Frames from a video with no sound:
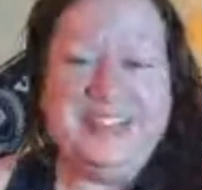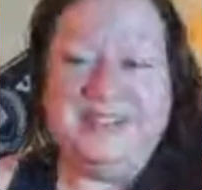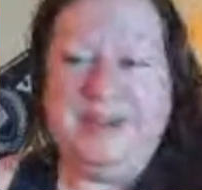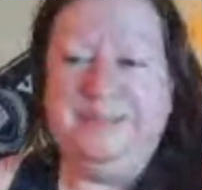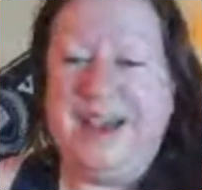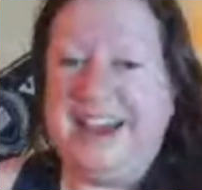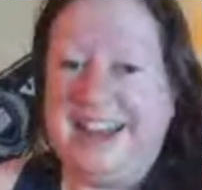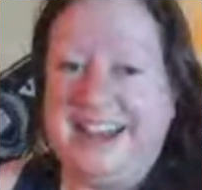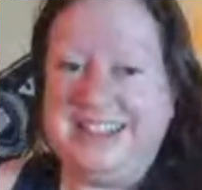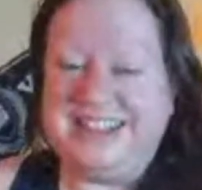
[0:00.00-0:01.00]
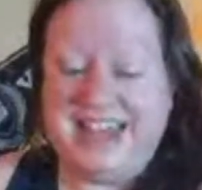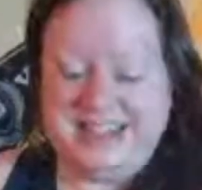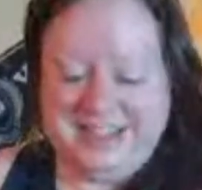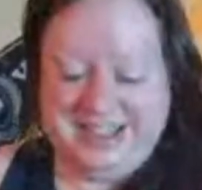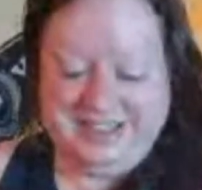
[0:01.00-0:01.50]
This is my badass
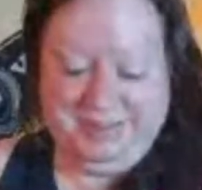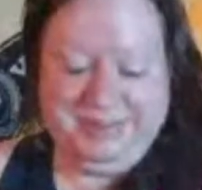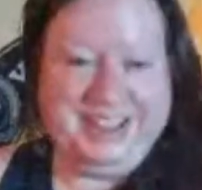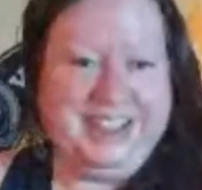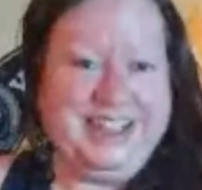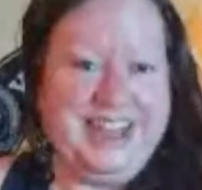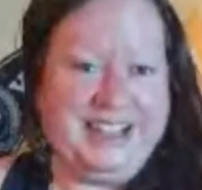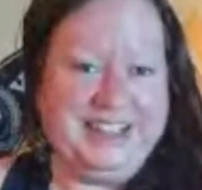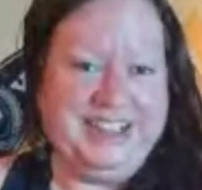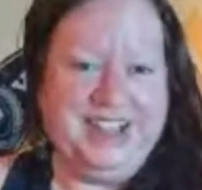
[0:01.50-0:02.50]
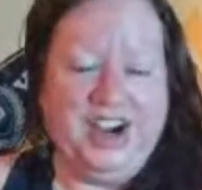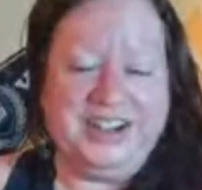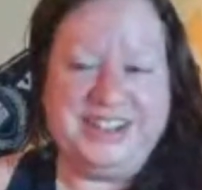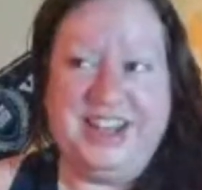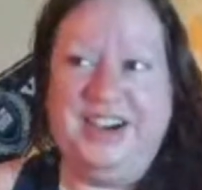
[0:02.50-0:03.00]
and deeply
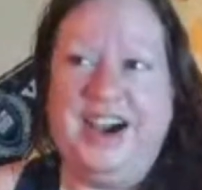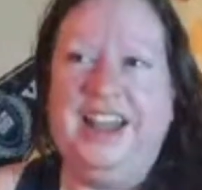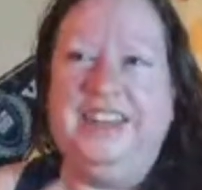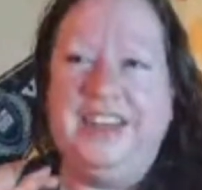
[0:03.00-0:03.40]
connecting art sale.